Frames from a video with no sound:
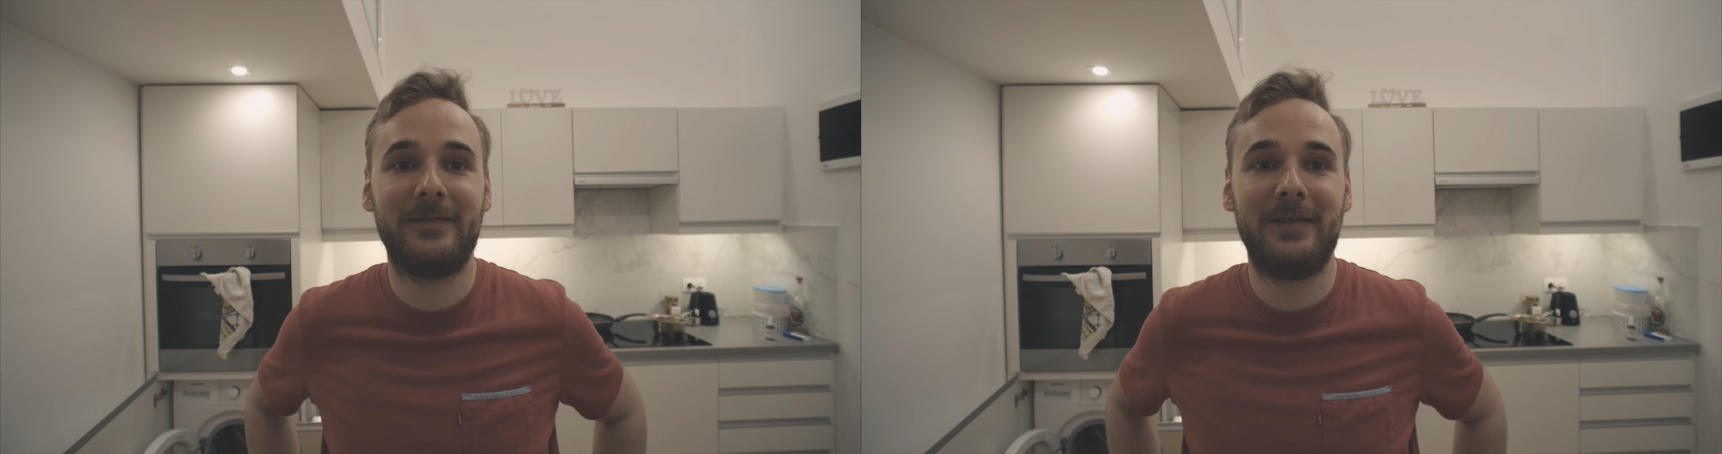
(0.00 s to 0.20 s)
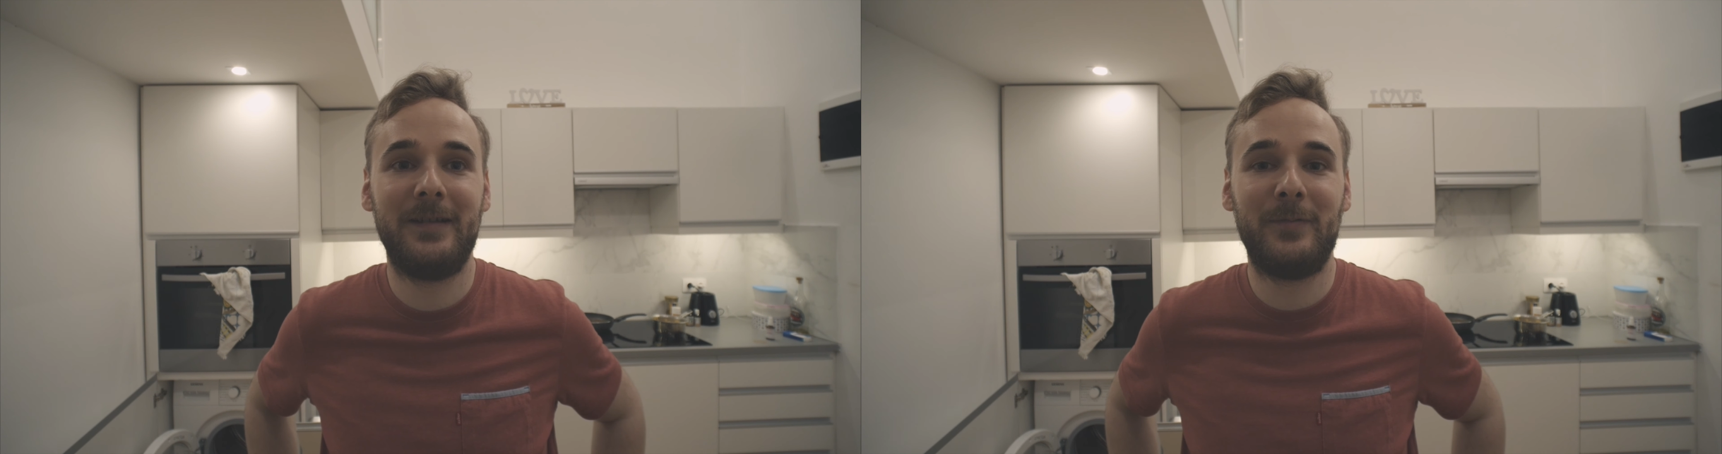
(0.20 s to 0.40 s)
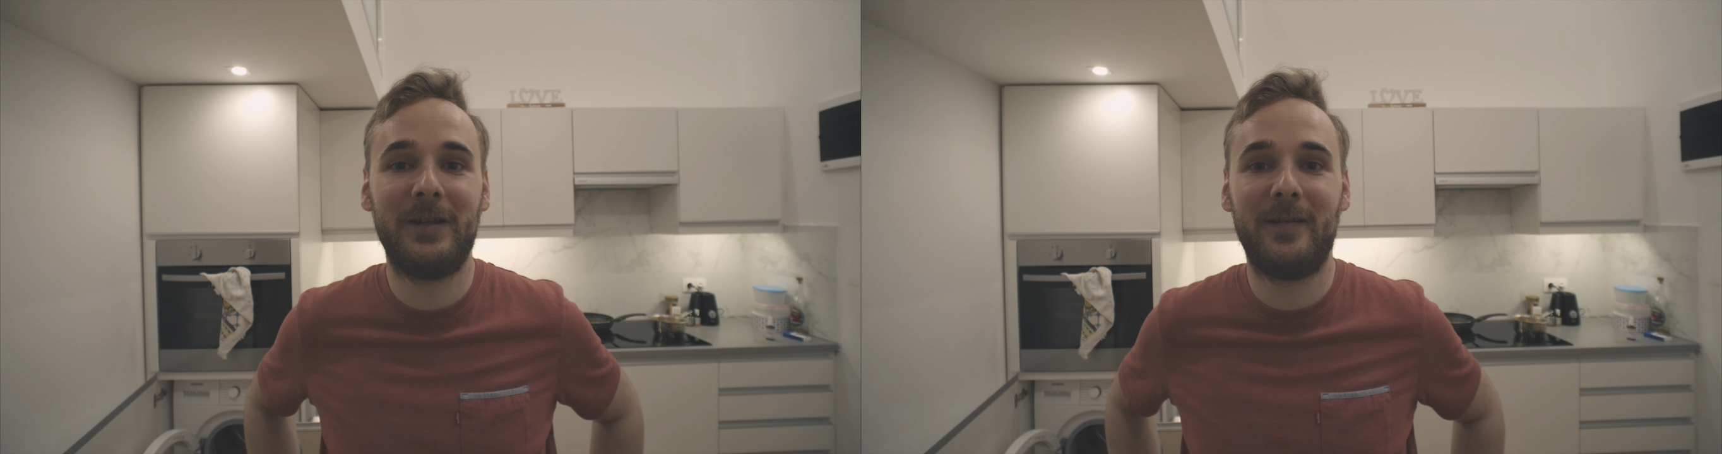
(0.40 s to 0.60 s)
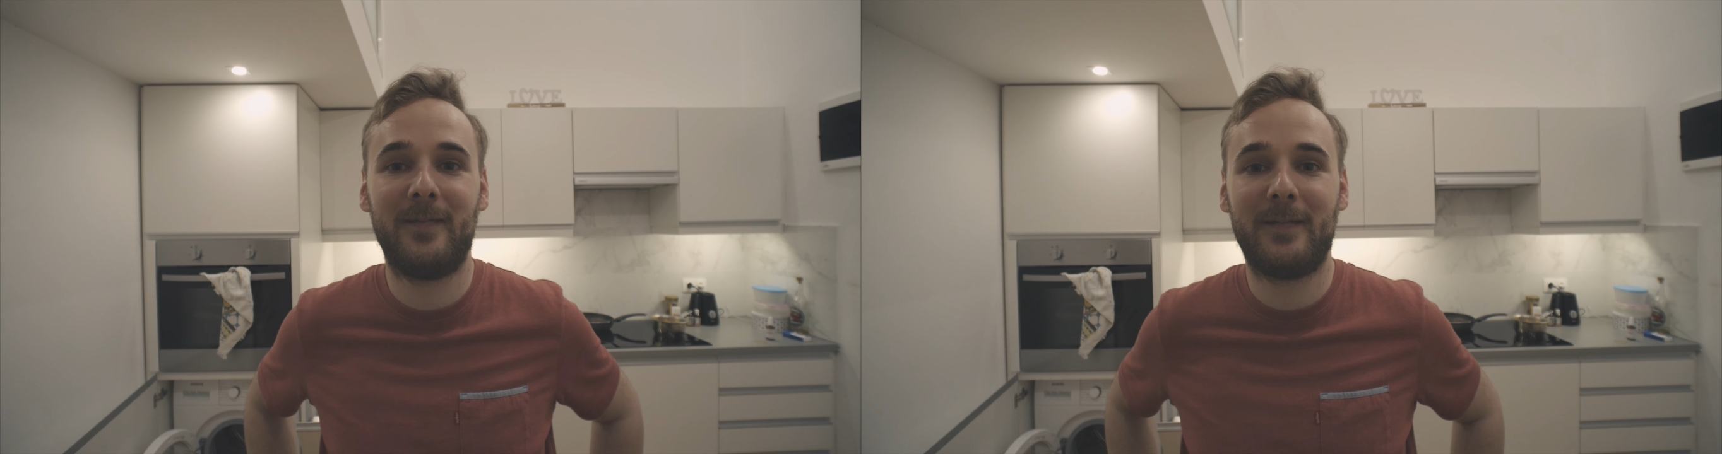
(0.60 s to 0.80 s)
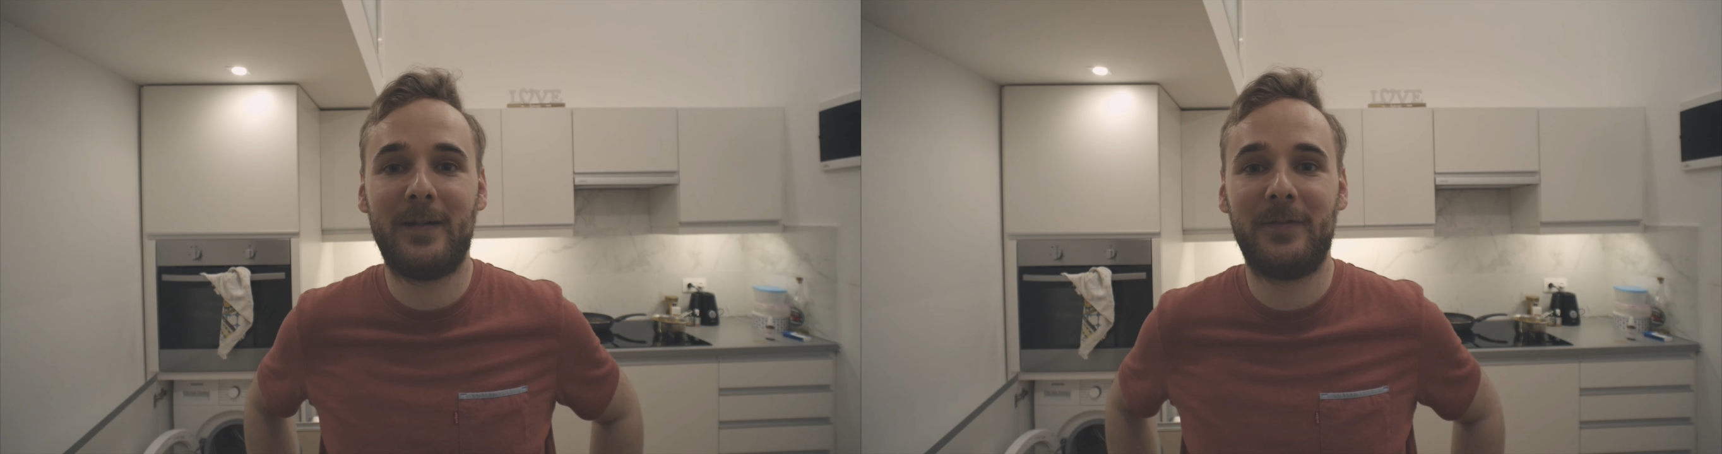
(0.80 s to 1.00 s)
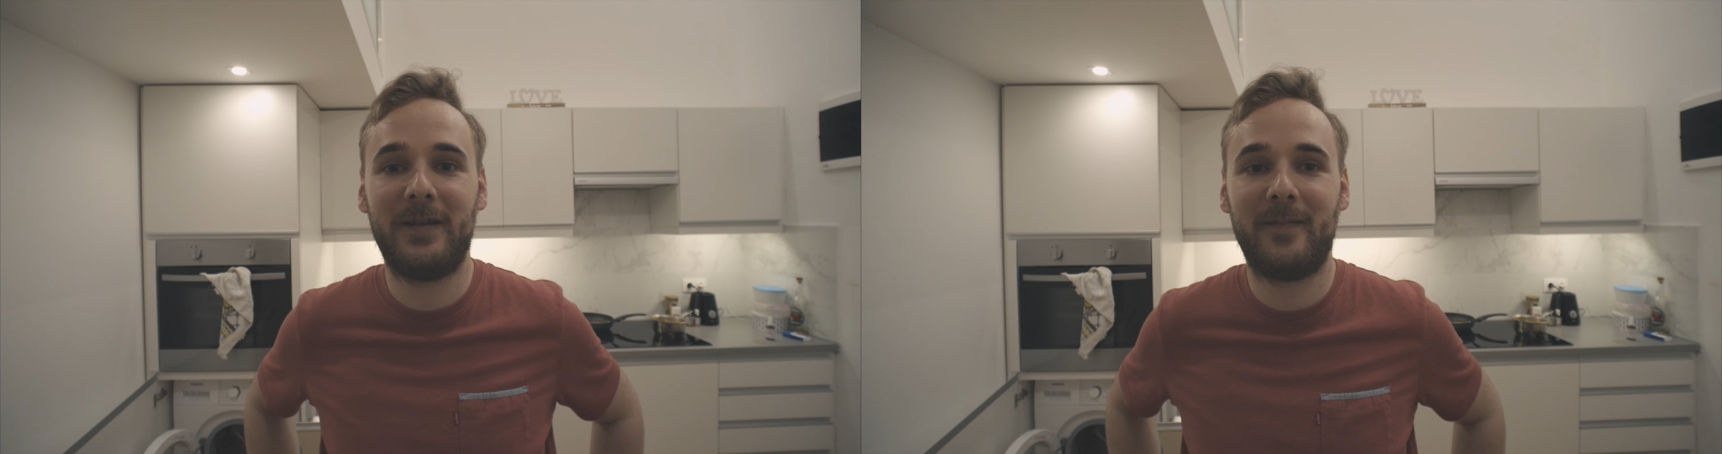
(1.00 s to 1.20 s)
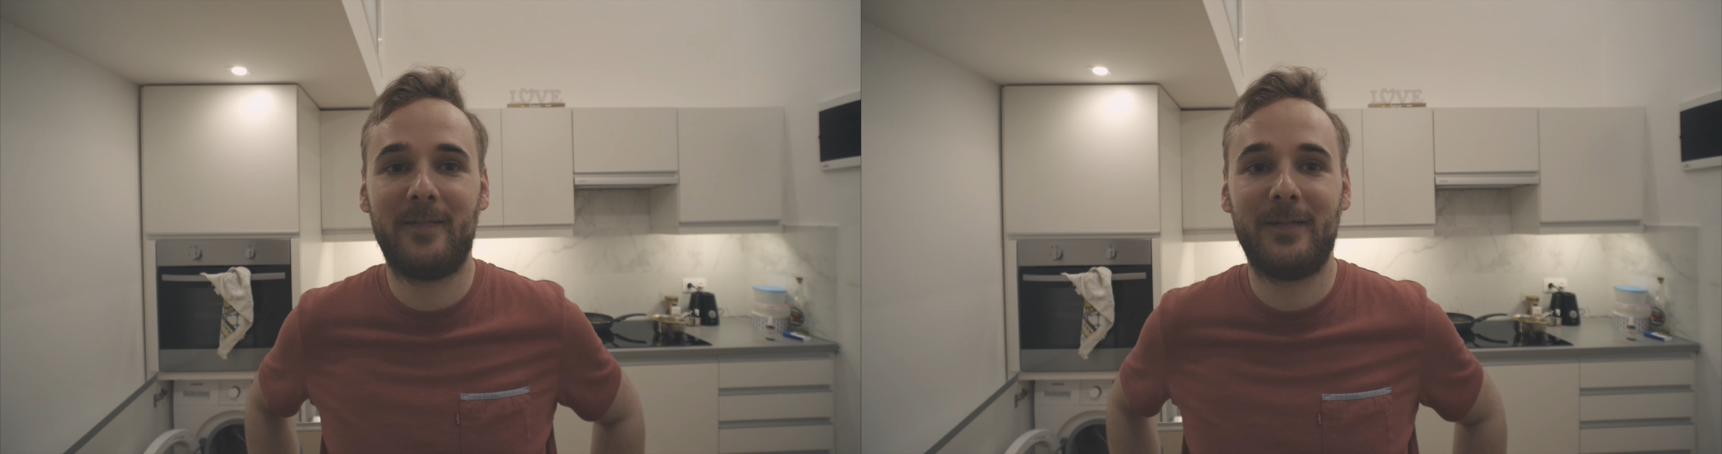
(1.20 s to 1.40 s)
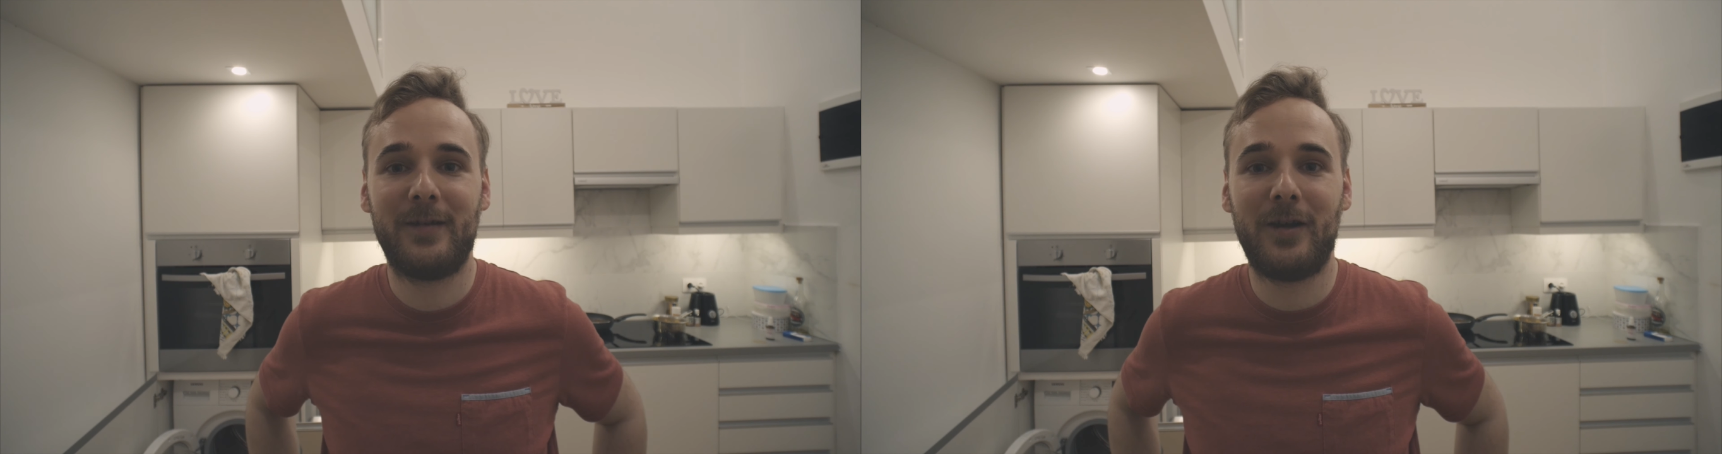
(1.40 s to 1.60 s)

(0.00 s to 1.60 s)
Keeping these updates